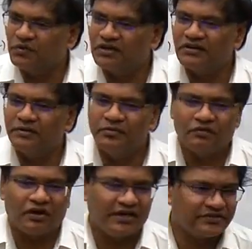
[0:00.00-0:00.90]
You want to
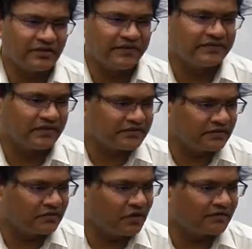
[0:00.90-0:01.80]
remove honest
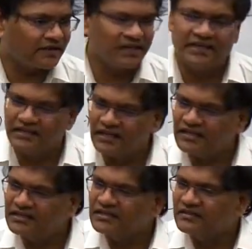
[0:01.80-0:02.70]
officers who are working in
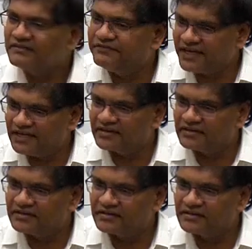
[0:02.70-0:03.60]
the
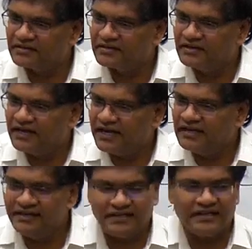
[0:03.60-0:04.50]
field.
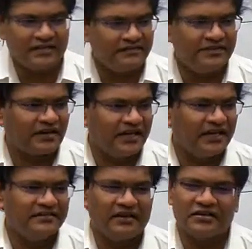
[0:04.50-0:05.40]
And this in-service
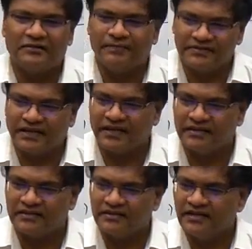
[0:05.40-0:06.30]
training is not
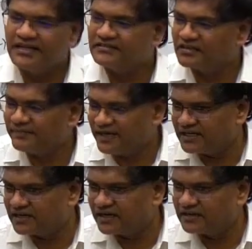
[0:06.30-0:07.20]
compulsory. It is not
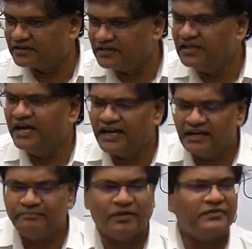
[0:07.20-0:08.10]
mandatory.
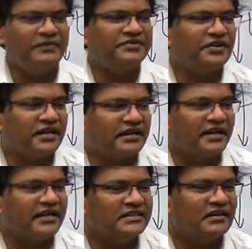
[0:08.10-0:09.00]
And performance
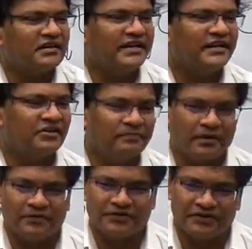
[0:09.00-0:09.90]
during training is not linked
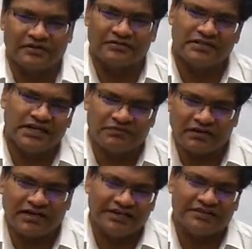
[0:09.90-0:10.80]
to promotion. That
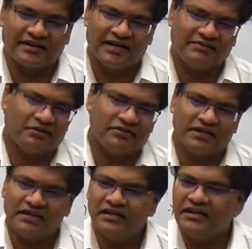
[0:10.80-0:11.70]
is what National Training
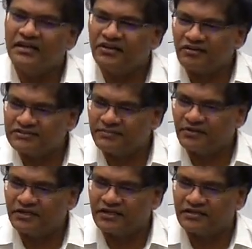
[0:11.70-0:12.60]
Policy
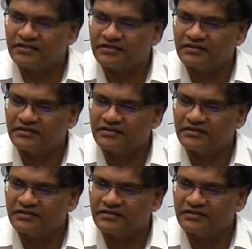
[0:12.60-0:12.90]
talks about it.